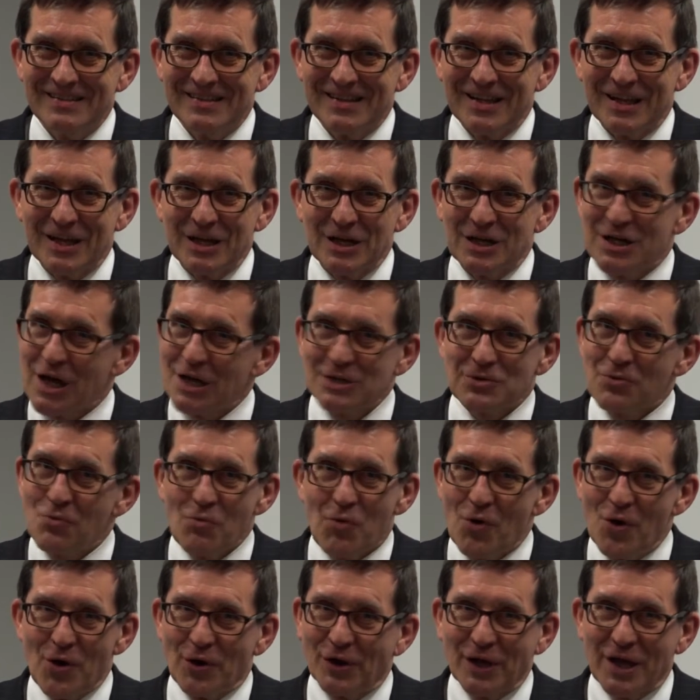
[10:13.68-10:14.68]
It
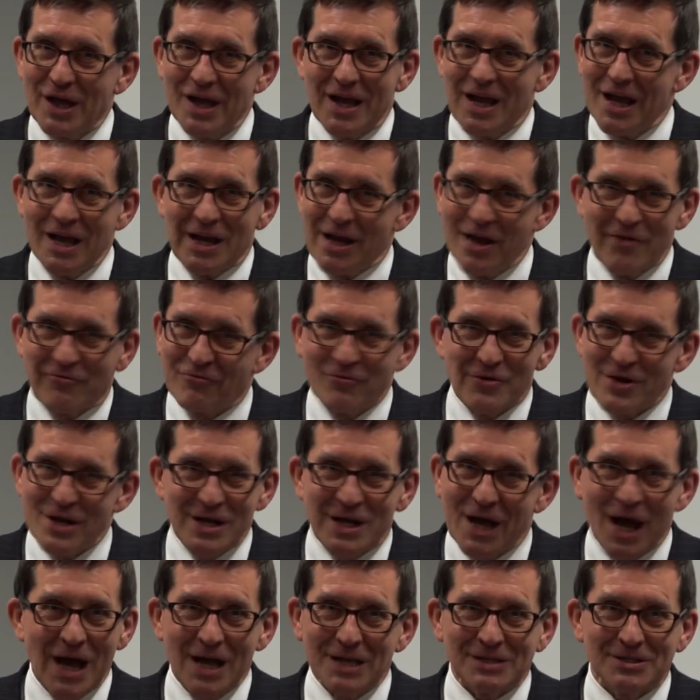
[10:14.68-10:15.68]
doesn't work in
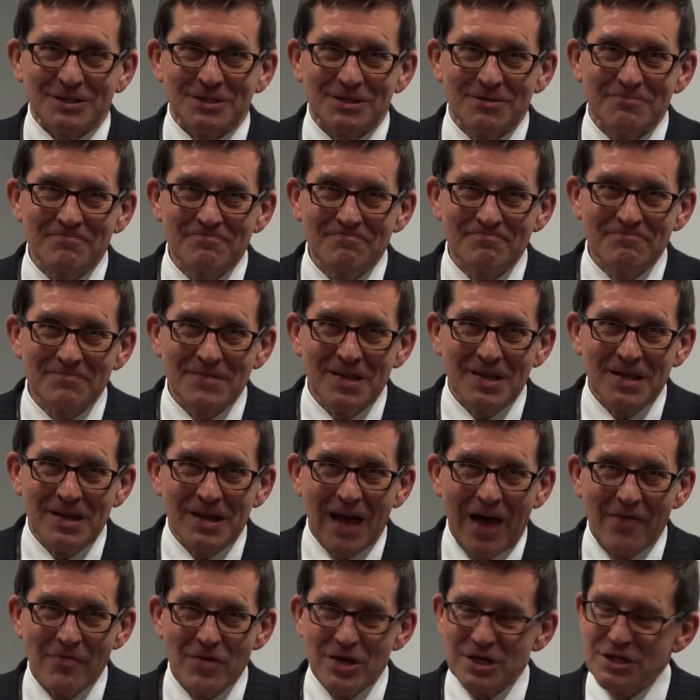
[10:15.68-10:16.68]
every case.
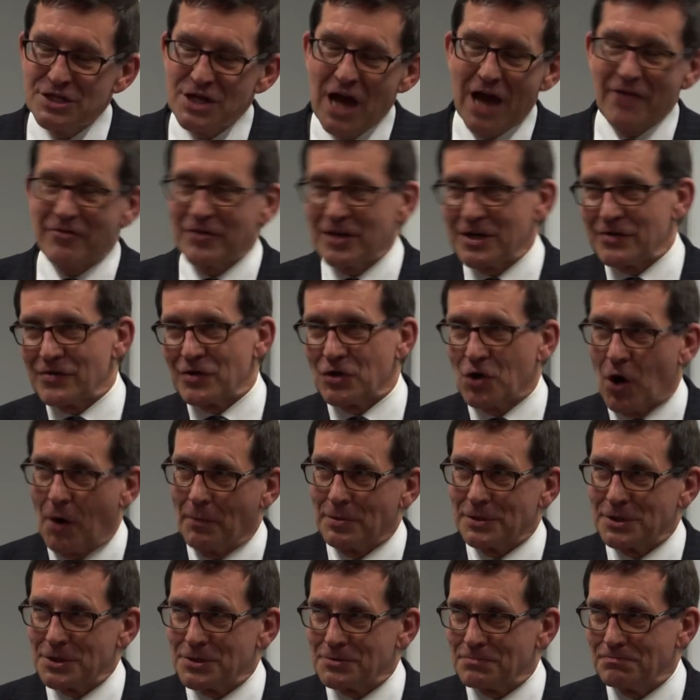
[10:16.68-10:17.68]
And there's nothing in the
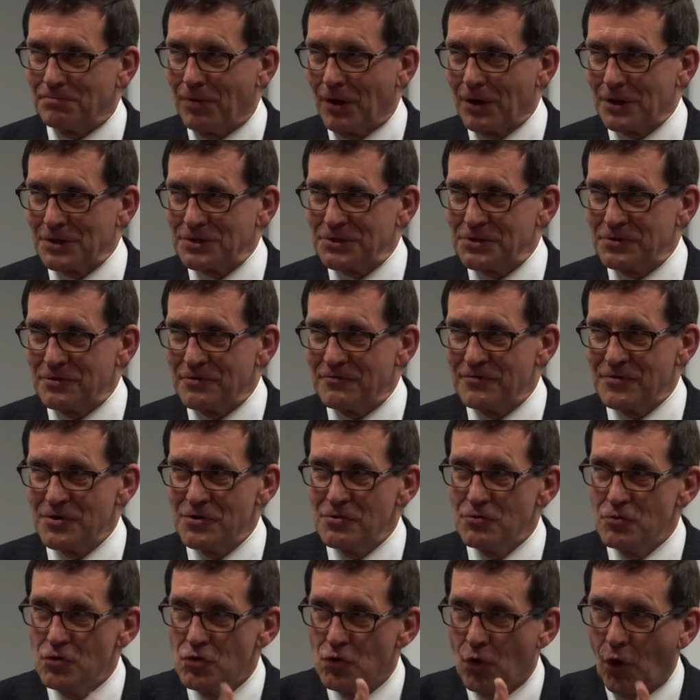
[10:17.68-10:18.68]
Competition Policy
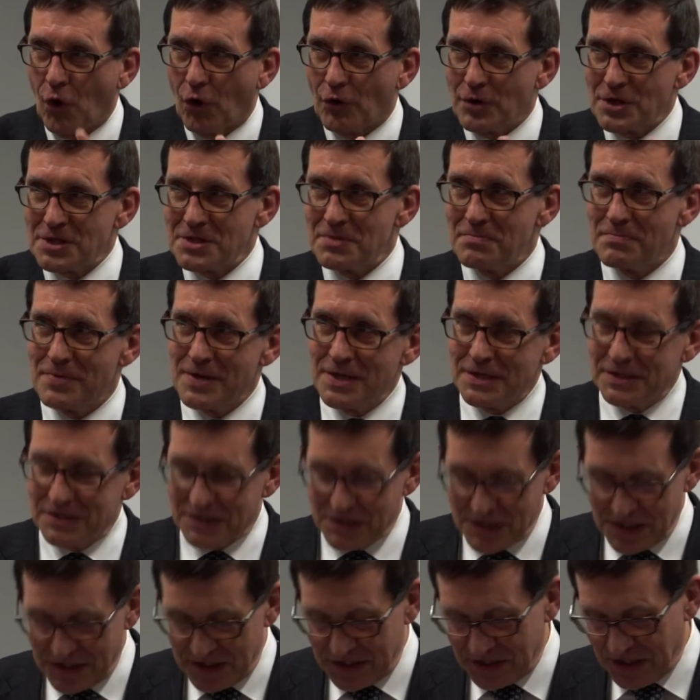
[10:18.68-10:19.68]
Review nor in the
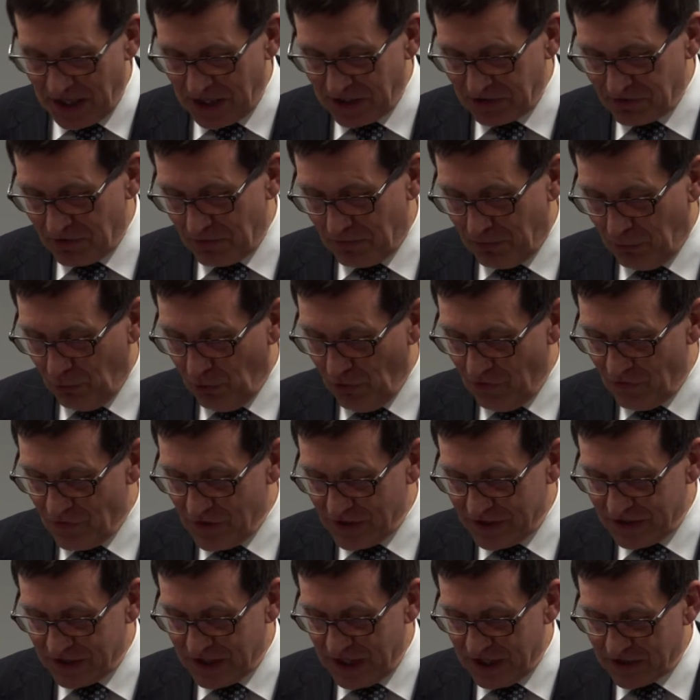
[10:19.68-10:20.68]
PC study report
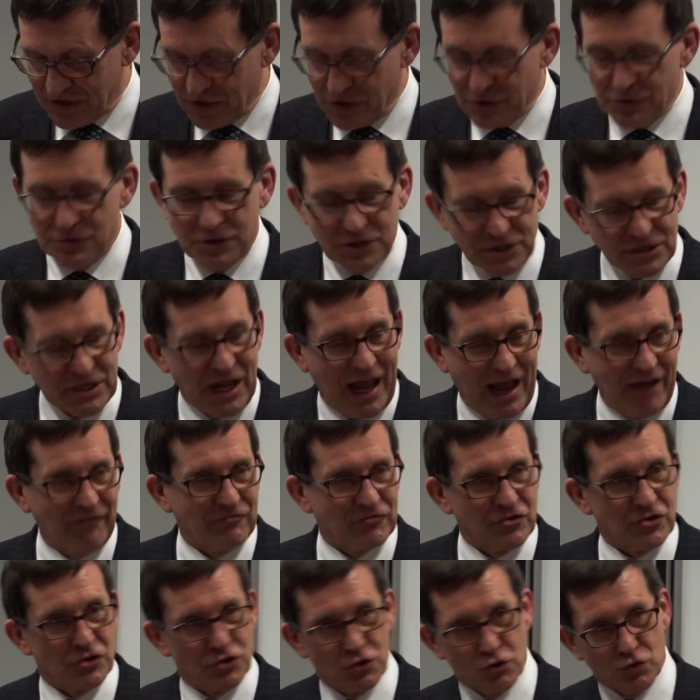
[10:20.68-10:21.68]
that says you just
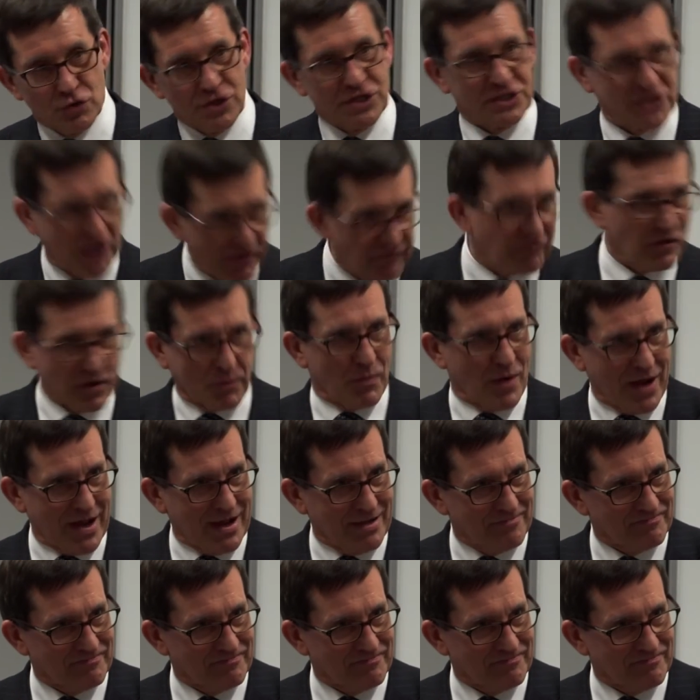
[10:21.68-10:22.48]
have to do this everywhere.